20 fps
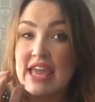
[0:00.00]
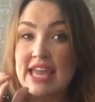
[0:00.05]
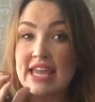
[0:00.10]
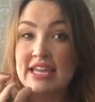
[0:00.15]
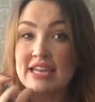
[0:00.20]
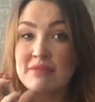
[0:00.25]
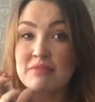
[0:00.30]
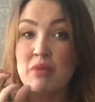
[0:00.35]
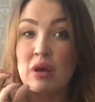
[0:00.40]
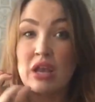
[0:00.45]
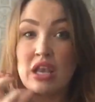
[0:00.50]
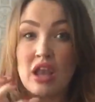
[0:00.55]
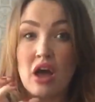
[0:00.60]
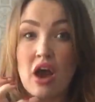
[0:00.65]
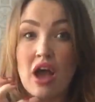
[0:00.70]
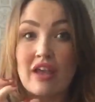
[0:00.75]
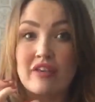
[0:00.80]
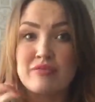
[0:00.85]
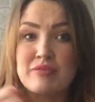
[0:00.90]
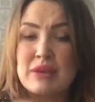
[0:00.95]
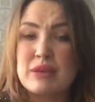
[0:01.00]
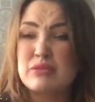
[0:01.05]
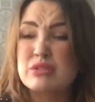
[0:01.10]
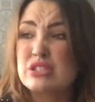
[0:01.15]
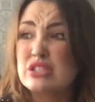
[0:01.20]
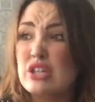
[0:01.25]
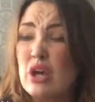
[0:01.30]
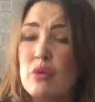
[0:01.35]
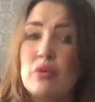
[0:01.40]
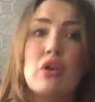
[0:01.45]
eaten in my life, but it
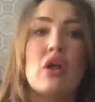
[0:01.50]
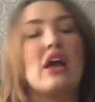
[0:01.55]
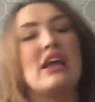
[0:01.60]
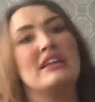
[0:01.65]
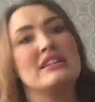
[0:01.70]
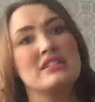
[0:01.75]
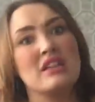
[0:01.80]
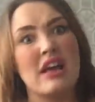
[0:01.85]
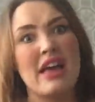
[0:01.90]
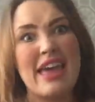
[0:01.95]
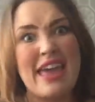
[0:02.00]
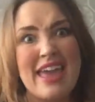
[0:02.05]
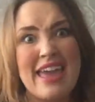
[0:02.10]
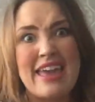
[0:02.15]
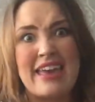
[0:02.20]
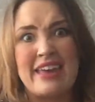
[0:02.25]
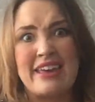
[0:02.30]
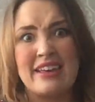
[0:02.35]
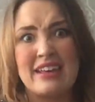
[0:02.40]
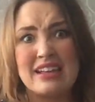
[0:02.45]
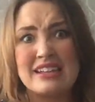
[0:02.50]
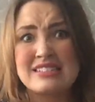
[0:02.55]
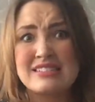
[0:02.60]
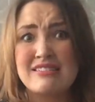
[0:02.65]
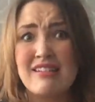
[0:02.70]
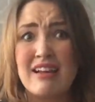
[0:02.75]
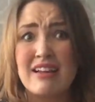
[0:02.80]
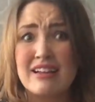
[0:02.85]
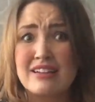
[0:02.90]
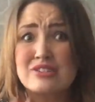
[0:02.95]
was so light, it's like air, it's
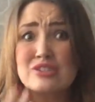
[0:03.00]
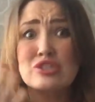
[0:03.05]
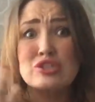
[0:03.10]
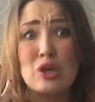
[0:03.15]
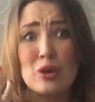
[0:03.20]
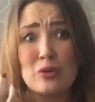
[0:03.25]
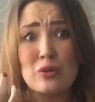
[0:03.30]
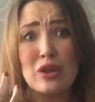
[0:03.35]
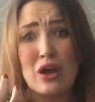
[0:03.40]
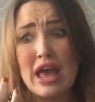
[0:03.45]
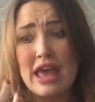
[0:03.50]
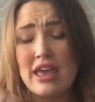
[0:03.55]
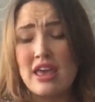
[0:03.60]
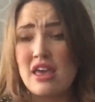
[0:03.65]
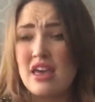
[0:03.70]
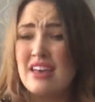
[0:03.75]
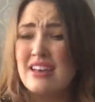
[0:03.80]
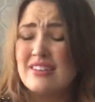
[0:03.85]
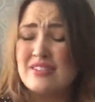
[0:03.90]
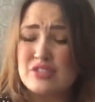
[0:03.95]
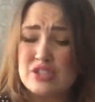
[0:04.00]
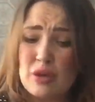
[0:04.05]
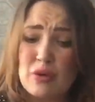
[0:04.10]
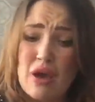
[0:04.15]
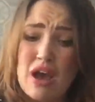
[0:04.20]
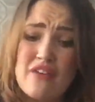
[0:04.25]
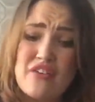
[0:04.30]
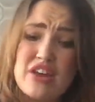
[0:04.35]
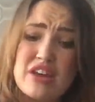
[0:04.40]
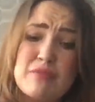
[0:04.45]
like so light. So
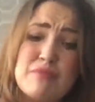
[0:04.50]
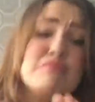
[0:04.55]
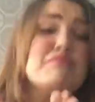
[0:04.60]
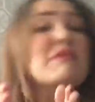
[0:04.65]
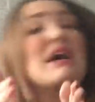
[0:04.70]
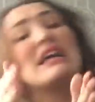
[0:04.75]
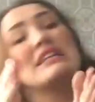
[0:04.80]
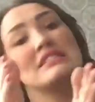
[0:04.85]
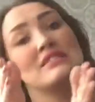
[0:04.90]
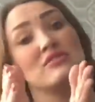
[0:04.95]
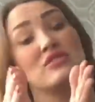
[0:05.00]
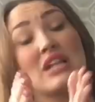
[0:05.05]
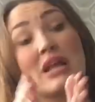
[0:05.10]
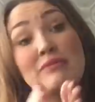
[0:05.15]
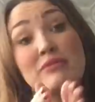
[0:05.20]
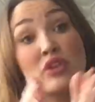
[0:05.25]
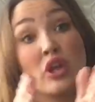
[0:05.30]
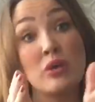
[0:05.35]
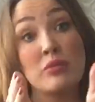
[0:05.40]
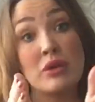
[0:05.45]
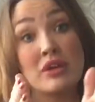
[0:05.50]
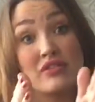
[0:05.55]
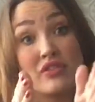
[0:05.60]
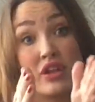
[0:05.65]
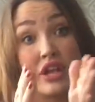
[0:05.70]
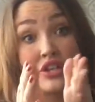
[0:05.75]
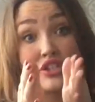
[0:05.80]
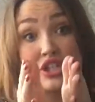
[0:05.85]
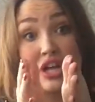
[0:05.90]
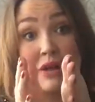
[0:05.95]
I've had a massive slap, no other
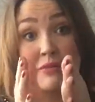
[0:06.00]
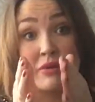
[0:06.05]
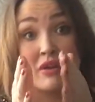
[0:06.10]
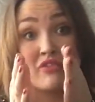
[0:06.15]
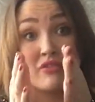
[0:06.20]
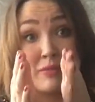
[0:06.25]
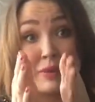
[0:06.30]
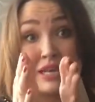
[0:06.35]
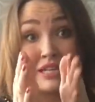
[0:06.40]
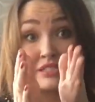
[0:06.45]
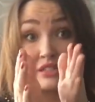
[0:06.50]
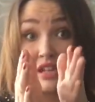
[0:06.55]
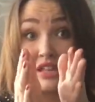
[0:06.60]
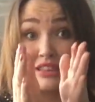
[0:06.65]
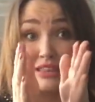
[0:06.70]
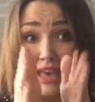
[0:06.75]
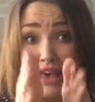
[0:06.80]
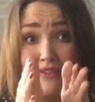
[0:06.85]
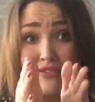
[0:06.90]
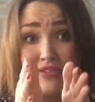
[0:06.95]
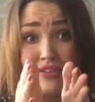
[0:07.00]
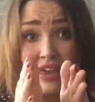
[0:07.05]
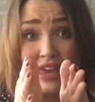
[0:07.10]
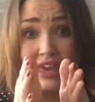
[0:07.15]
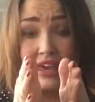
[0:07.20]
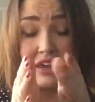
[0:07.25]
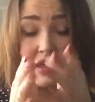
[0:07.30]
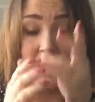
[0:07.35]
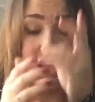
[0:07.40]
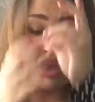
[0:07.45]
lunch, she cut me off a piece like that
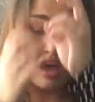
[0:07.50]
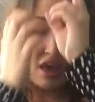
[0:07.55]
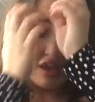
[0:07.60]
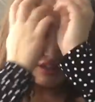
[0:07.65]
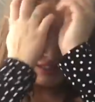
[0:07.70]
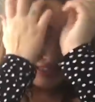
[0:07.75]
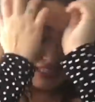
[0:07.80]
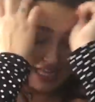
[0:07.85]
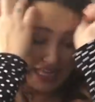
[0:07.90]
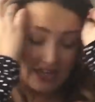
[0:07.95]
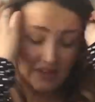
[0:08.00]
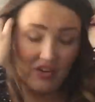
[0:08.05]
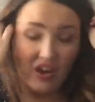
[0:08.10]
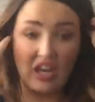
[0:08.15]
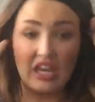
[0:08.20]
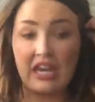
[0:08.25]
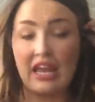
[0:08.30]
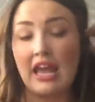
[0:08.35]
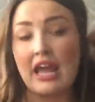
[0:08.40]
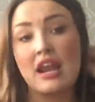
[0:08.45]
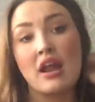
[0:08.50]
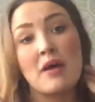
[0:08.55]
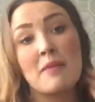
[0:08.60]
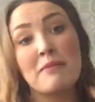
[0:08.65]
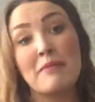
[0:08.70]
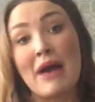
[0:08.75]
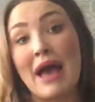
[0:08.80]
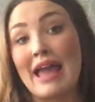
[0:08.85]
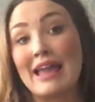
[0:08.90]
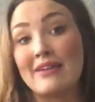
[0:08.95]
thick, sat there eating it, and
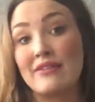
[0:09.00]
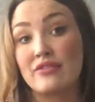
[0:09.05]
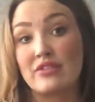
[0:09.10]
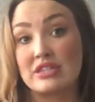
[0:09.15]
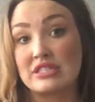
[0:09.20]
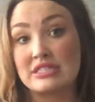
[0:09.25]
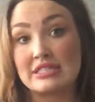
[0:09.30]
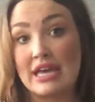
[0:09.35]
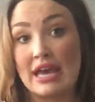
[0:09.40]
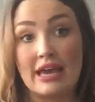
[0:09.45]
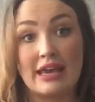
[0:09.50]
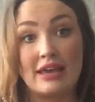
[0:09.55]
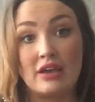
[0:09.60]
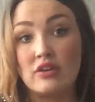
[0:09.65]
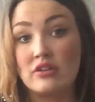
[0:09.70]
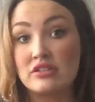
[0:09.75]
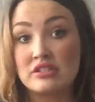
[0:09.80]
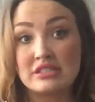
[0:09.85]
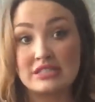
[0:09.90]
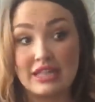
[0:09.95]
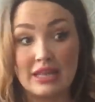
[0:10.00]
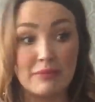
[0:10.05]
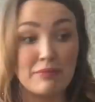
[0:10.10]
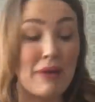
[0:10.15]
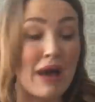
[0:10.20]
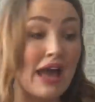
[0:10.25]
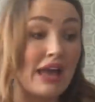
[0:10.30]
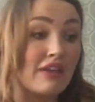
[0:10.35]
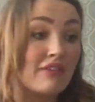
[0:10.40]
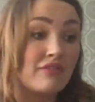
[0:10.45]
I'm paying for it today, honestly,
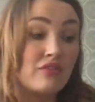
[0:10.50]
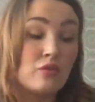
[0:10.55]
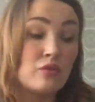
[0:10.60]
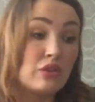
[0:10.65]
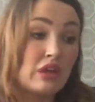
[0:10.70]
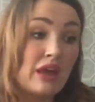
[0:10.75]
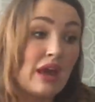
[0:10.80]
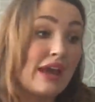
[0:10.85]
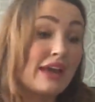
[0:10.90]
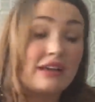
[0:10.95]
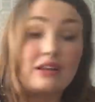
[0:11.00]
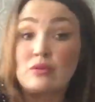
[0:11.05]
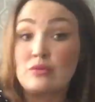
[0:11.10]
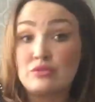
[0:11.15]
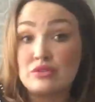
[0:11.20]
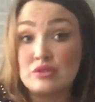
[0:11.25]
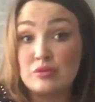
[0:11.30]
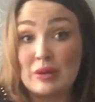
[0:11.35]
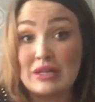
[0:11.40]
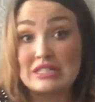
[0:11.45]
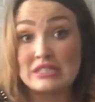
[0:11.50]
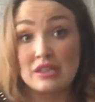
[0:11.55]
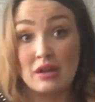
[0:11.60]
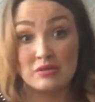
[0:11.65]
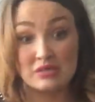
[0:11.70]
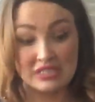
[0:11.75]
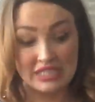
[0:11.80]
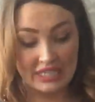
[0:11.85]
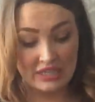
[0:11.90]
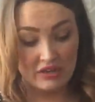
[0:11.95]
paying for all the cake and all the sweets that I
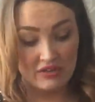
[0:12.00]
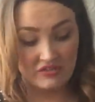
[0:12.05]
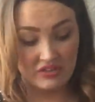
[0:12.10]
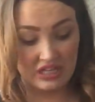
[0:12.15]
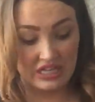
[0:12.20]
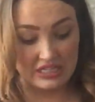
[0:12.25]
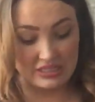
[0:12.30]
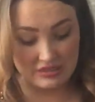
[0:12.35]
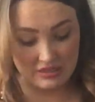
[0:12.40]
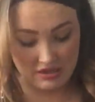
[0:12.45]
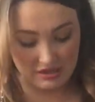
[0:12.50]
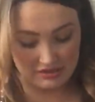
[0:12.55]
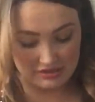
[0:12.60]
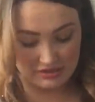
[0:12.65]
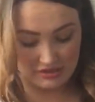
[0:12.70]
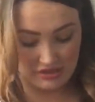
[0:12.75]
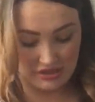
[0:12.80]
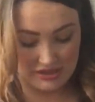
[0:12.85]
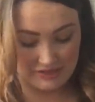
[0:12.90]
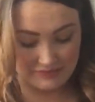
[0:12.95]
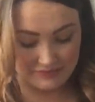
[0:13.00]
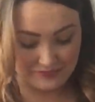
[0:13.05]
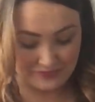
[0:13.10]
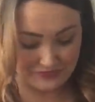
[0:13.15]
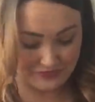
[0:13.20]
was nicking off the kids last night.